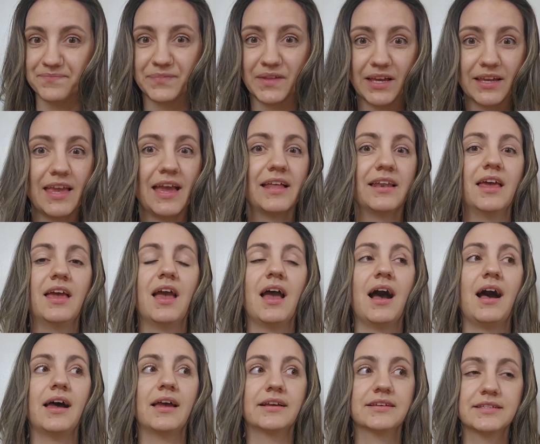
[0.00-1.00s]
Again,
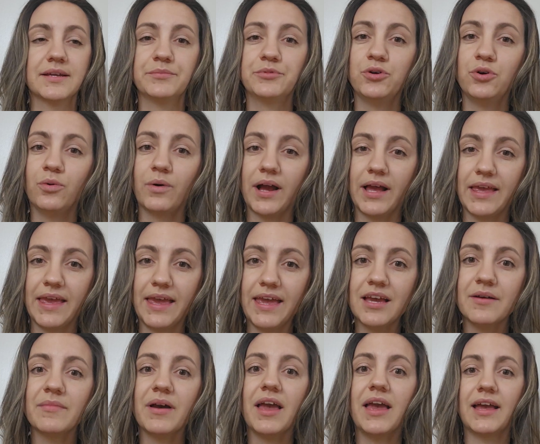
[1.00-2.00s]
I accept who I
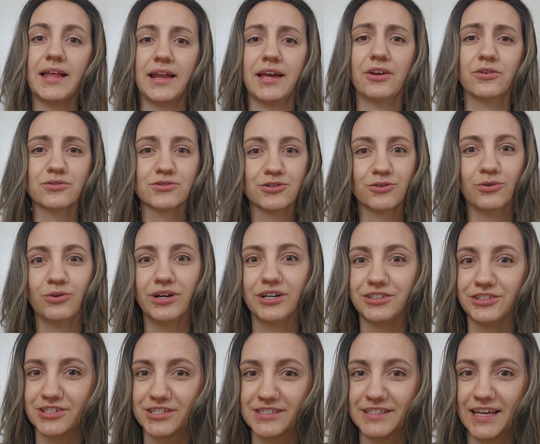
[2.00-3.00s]
am, and I also
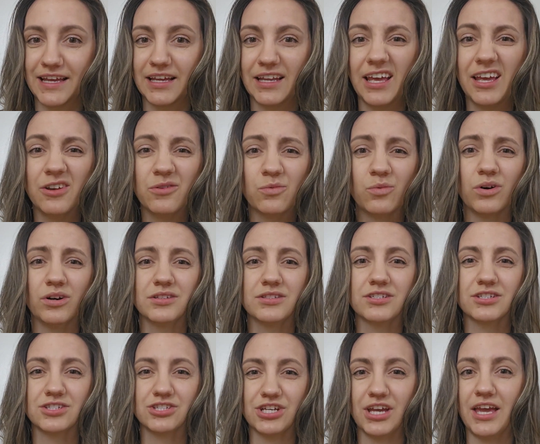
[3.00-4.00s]
understand and want
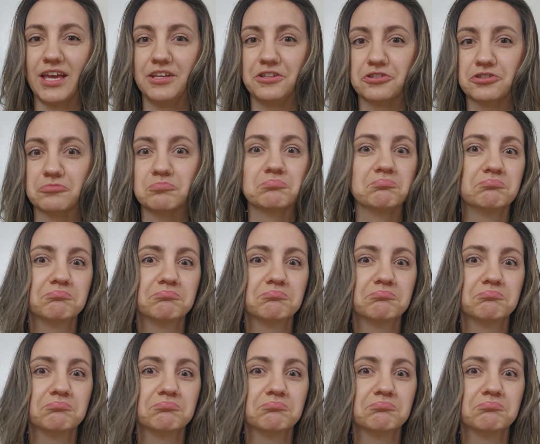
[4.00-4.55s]
to change